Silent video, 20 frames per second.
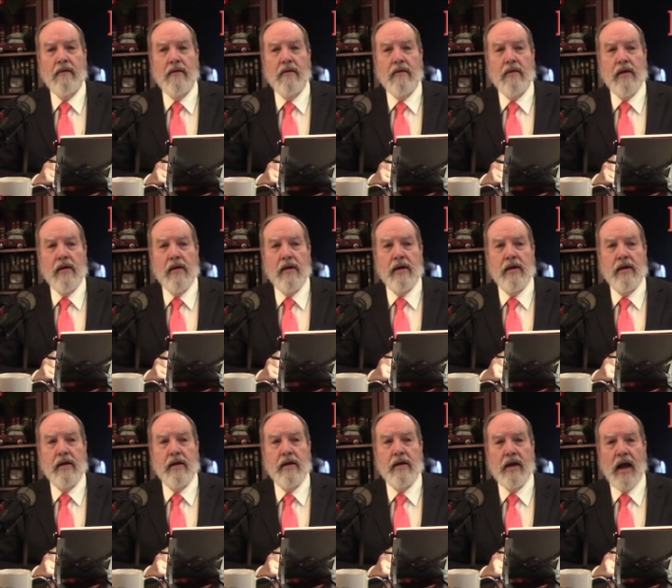And
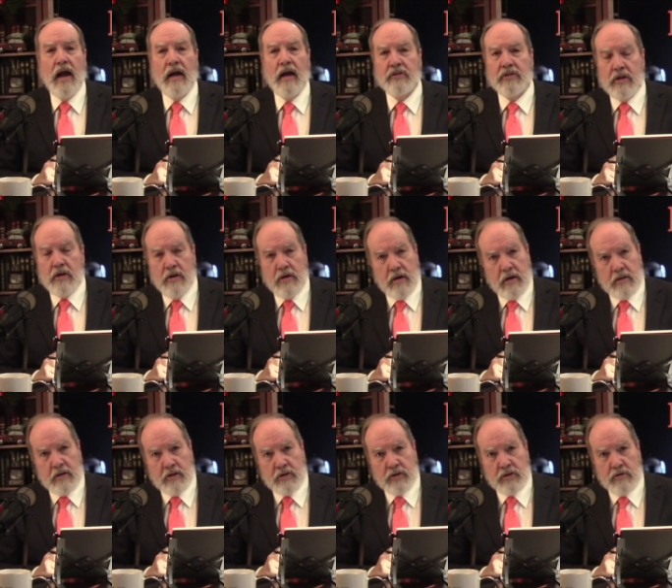he executed
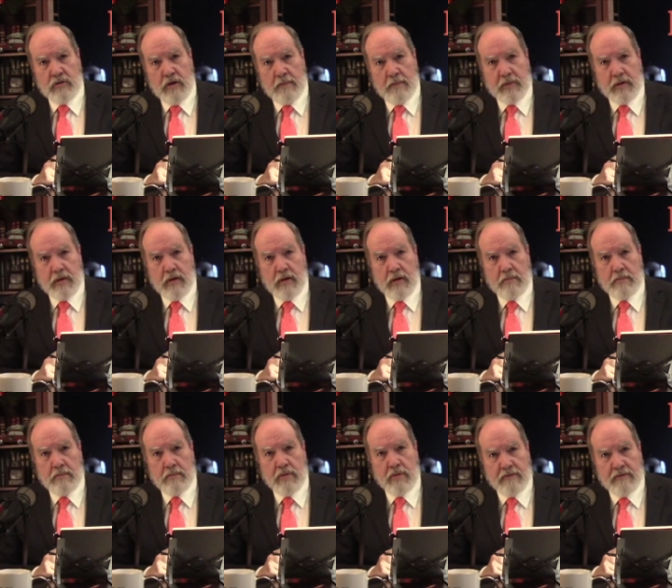their script
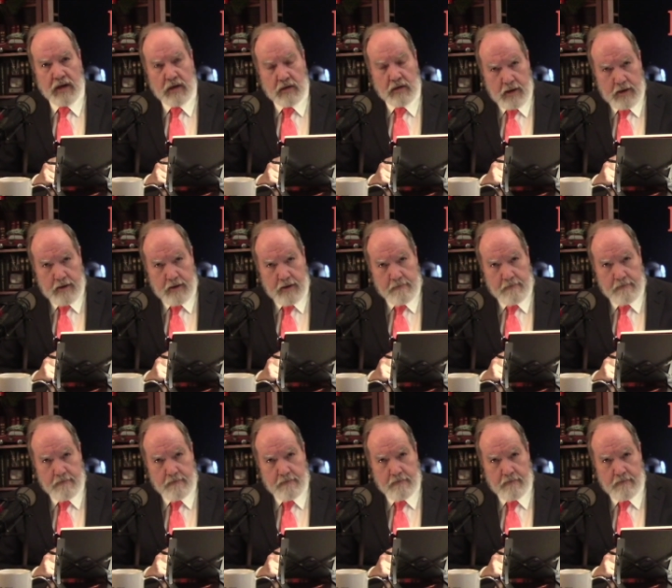perfectly.
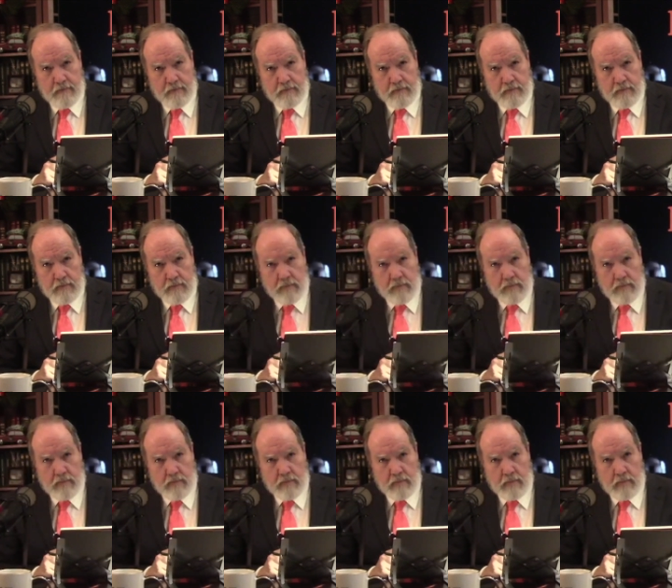
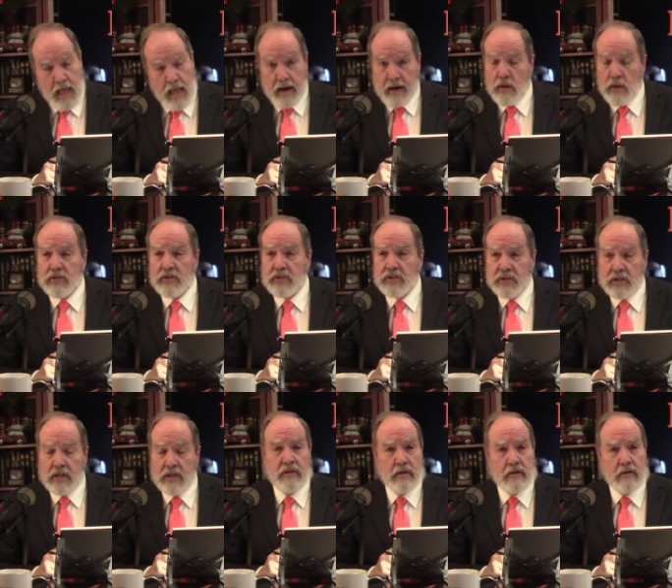And he was
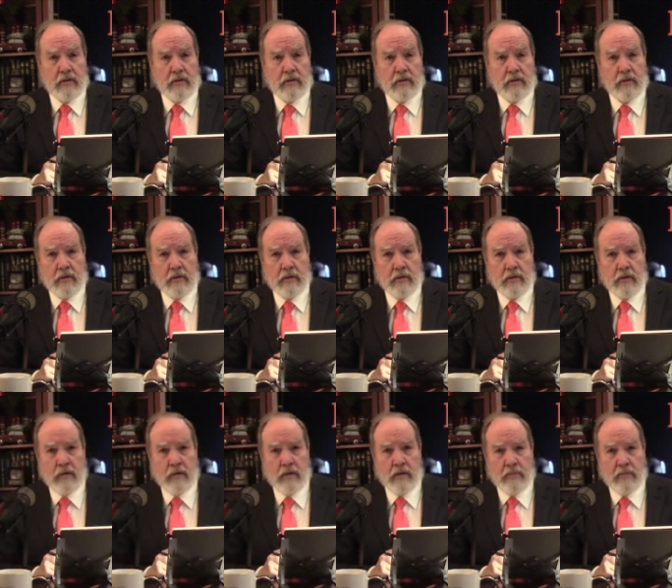assisted
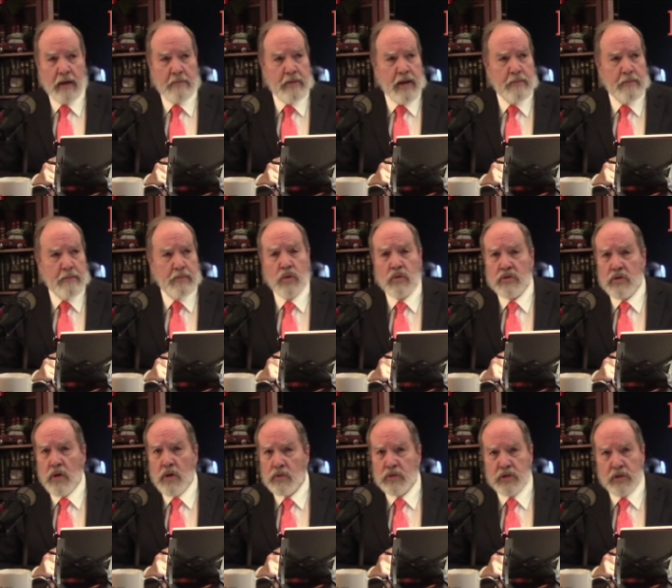by people who
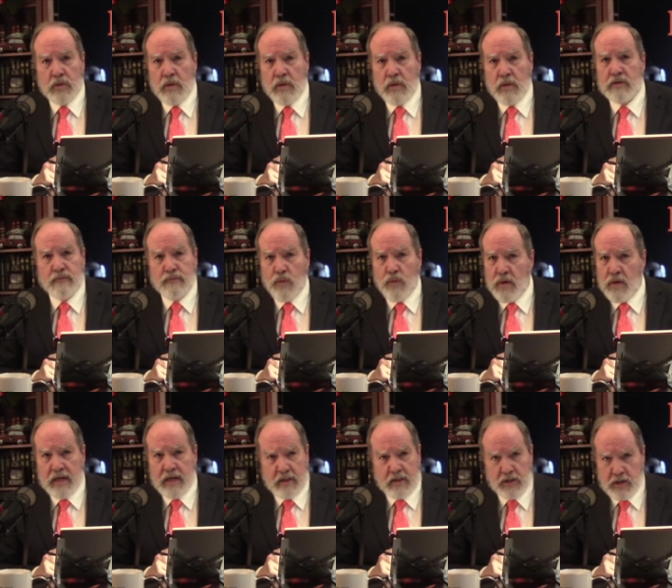told you it was
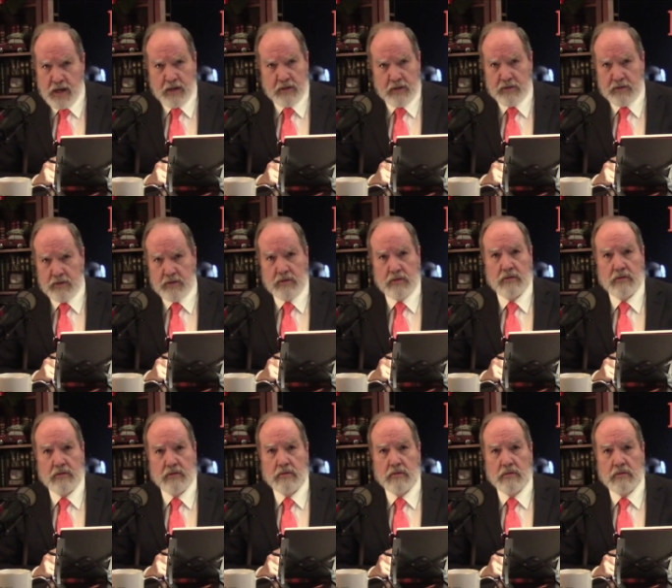4D chess.
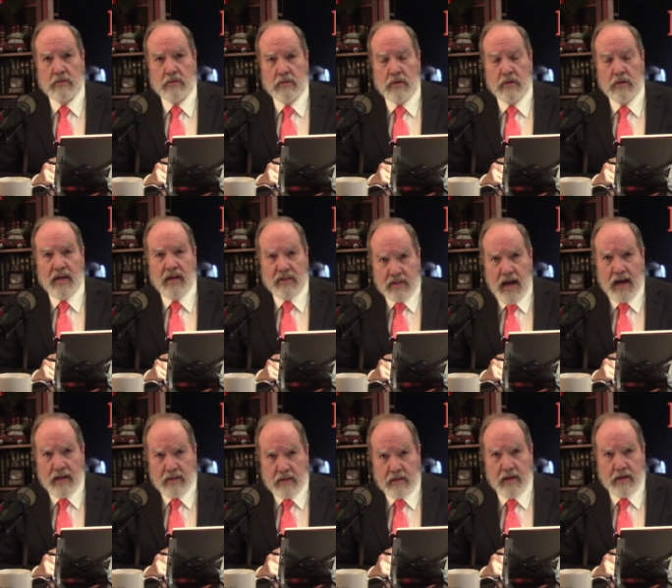He's
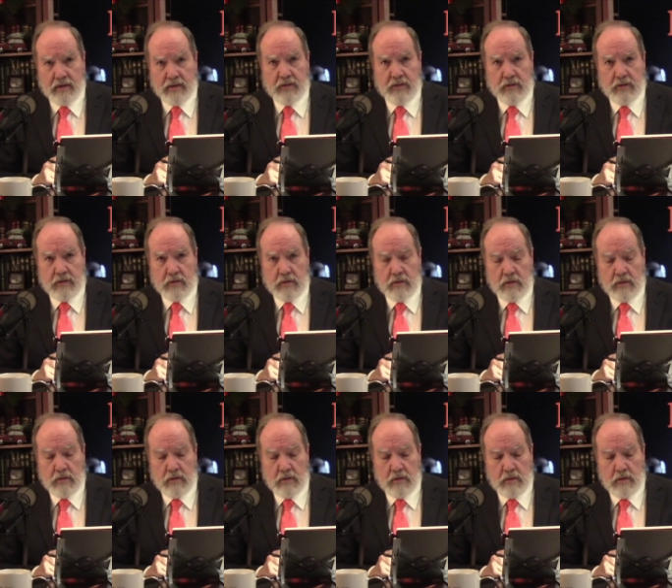got this.
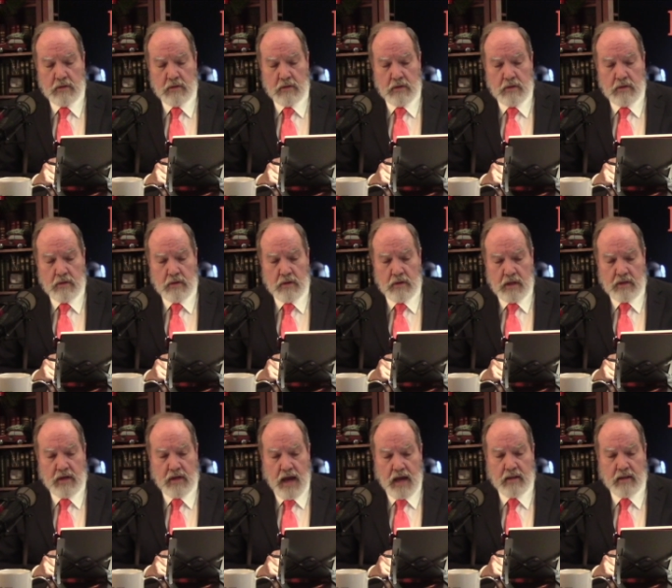
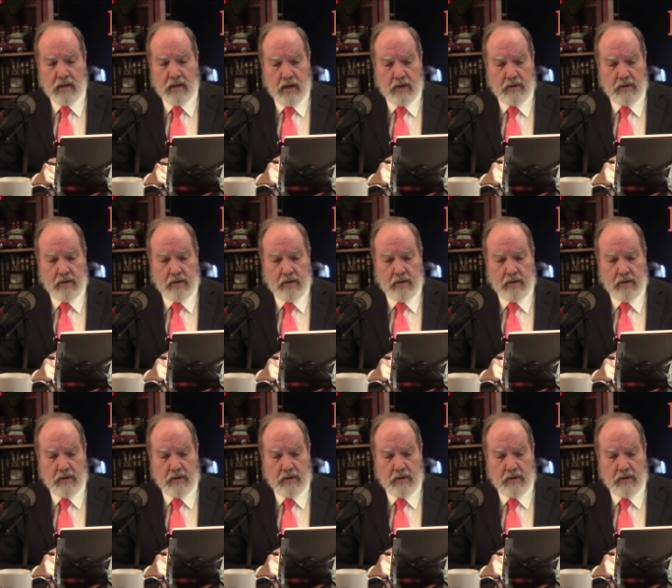He's got this.